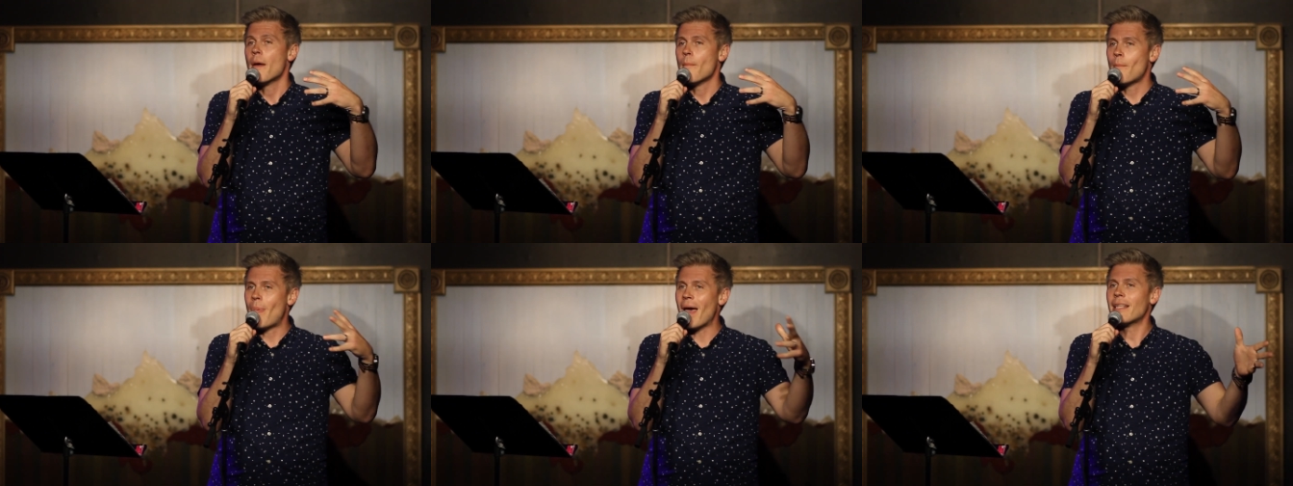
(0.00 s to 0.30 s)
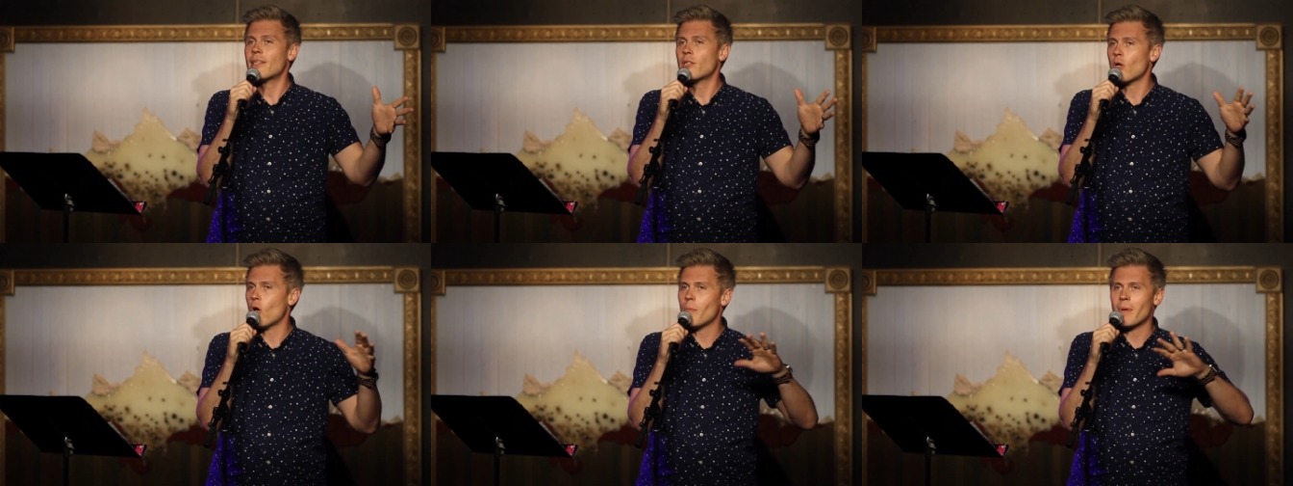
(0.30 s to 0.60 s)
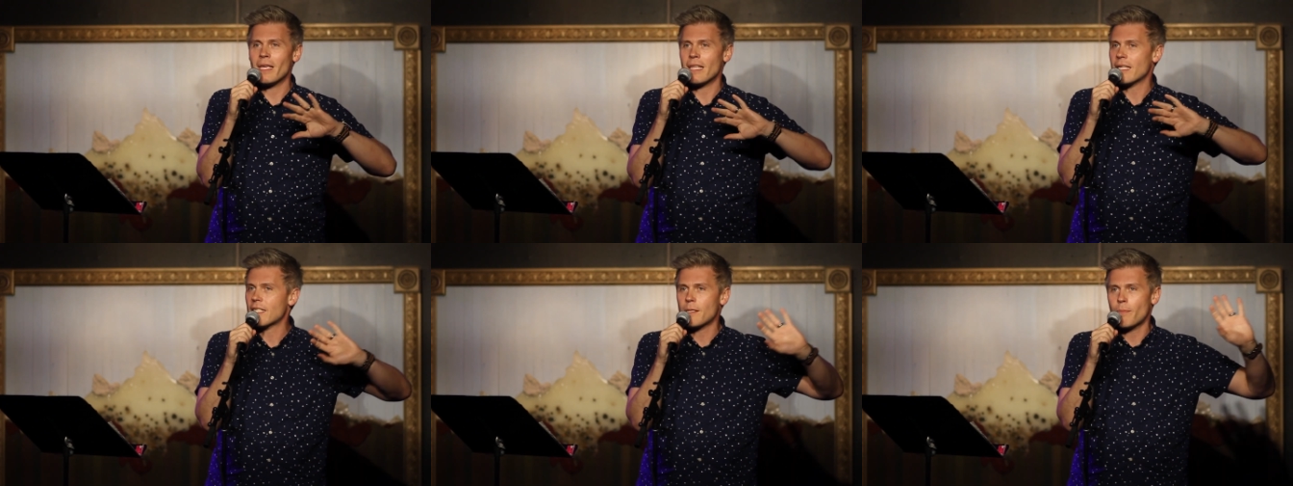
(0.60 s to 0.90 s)
Beth told
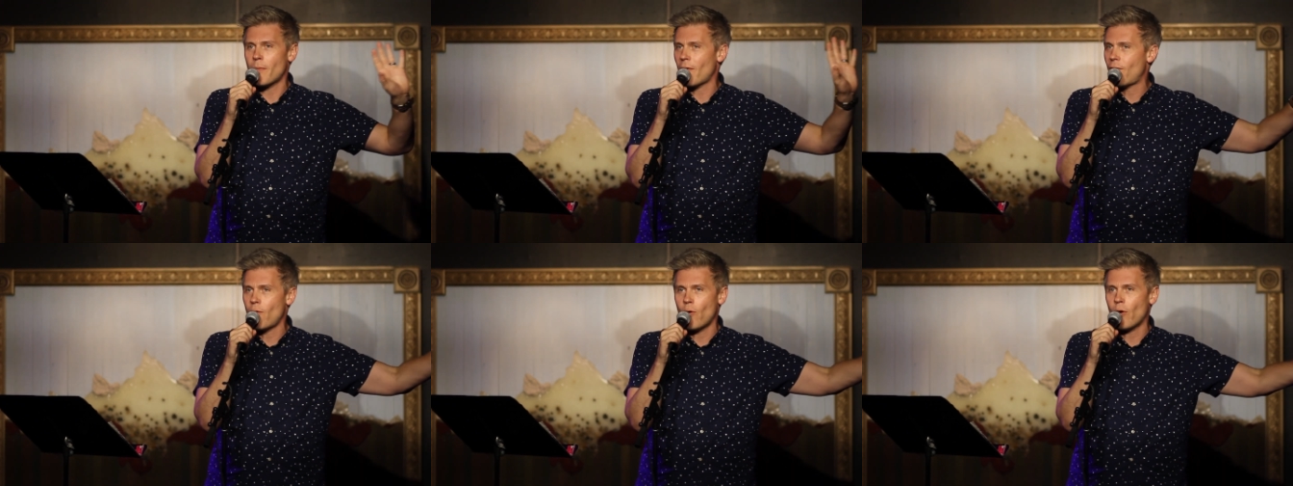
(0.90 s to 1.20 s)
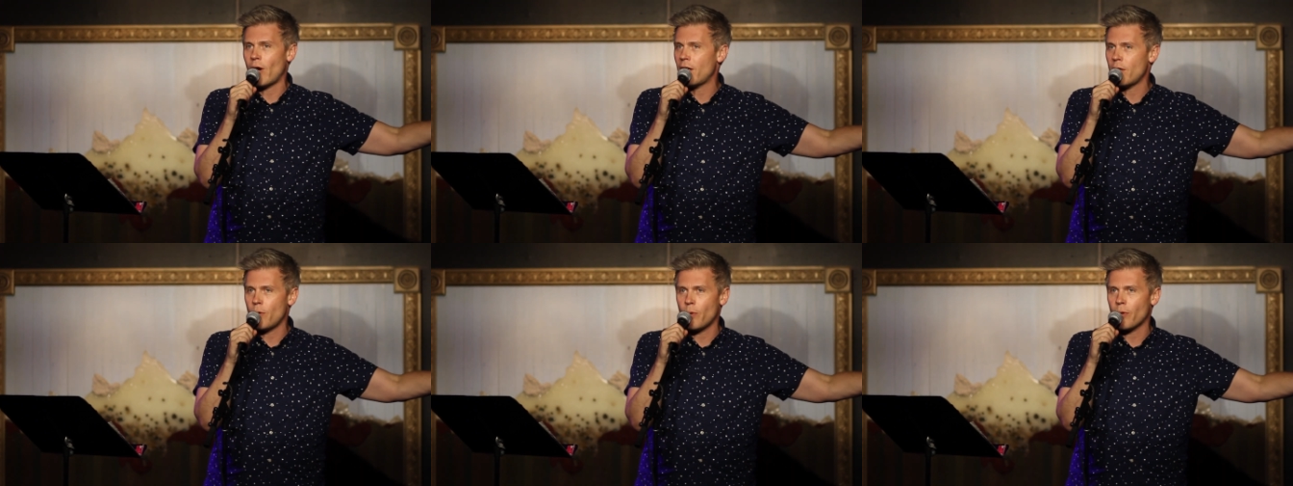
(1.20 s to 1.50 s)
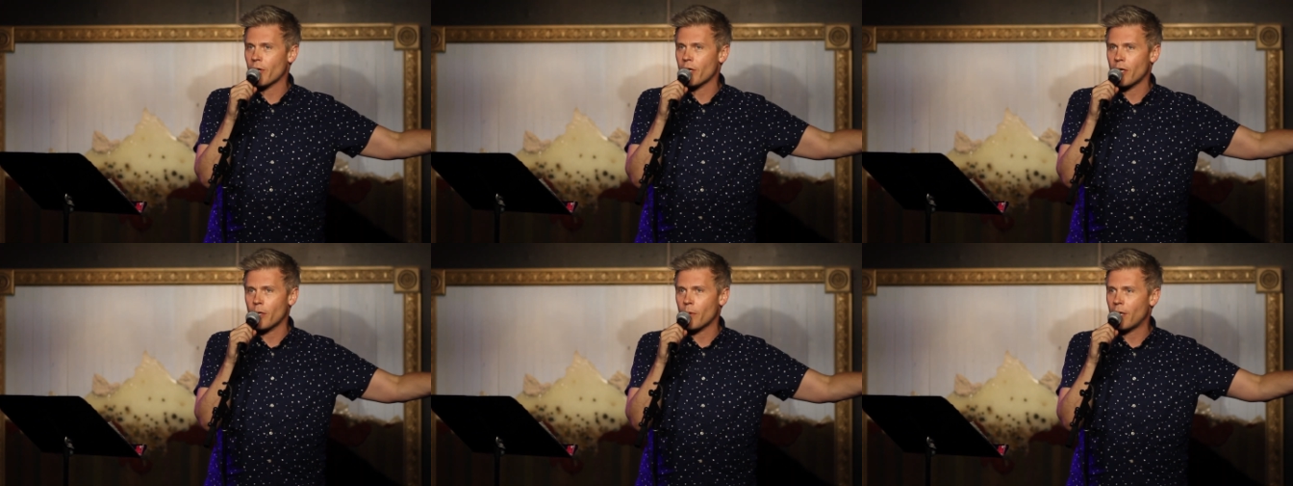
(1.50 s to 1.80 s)
me, this is before I knew we
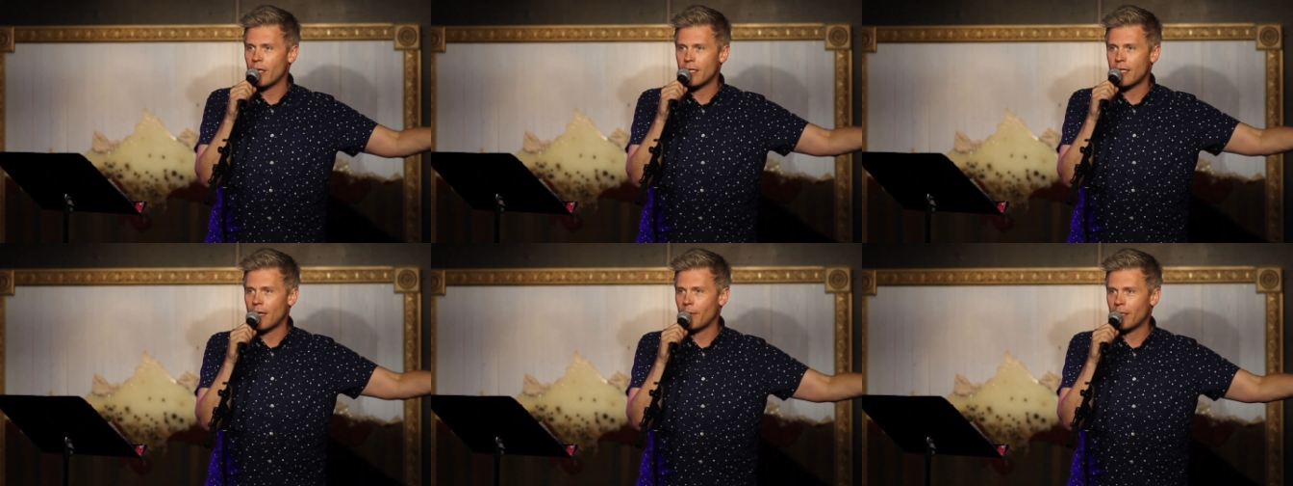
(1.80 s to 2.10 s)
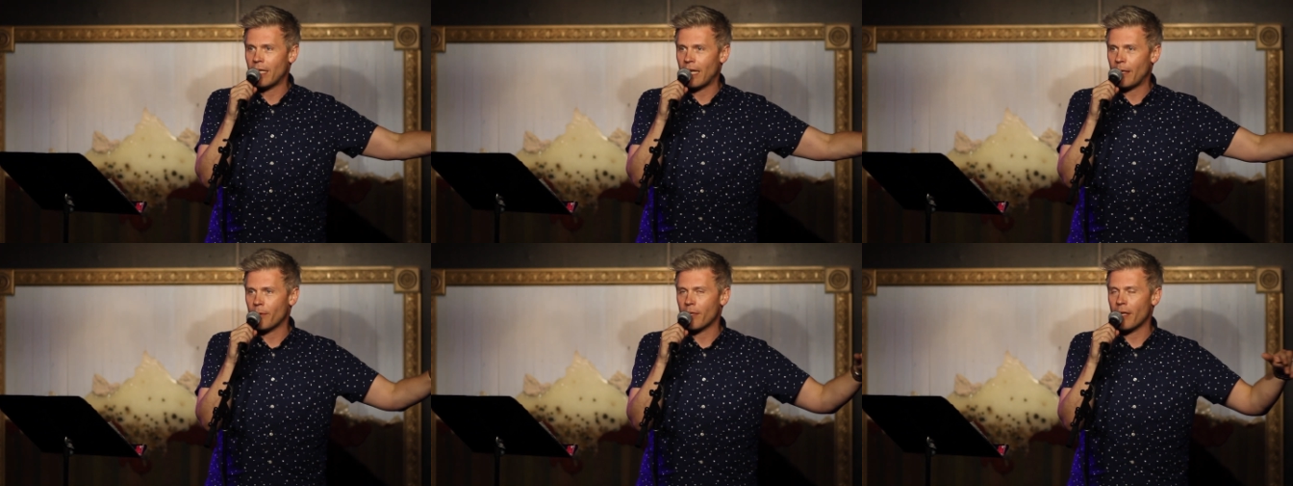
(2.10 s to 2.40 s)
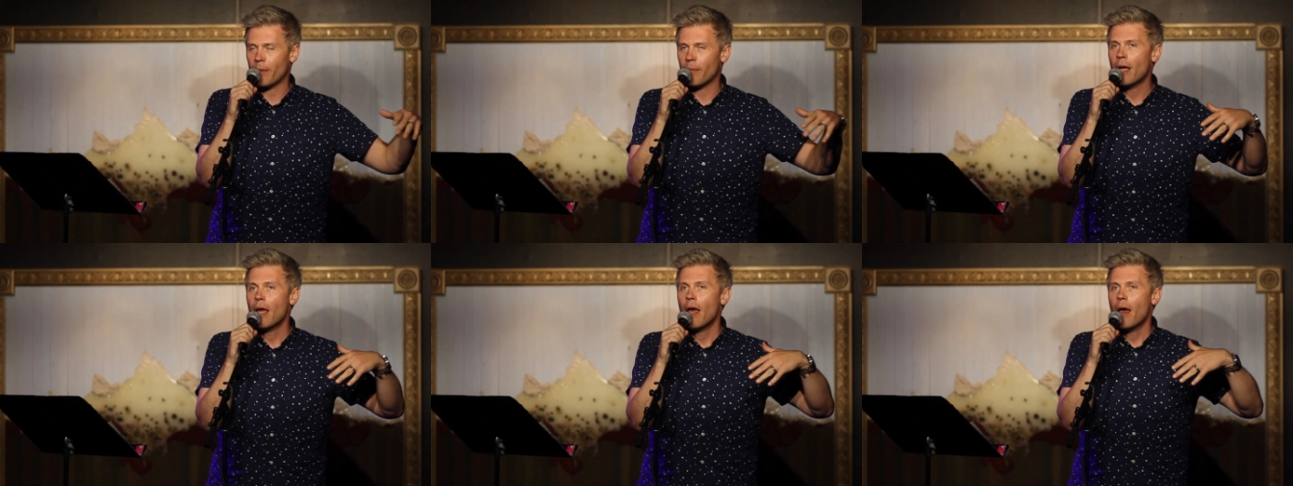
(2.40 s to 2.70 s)
were going to go on a double date with
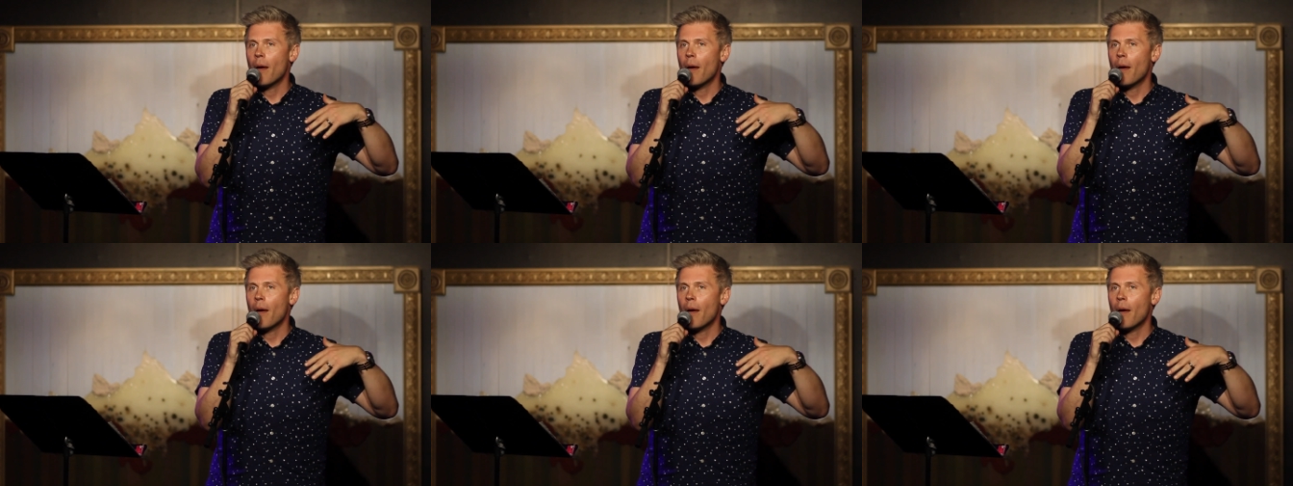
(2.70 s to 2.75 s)
him.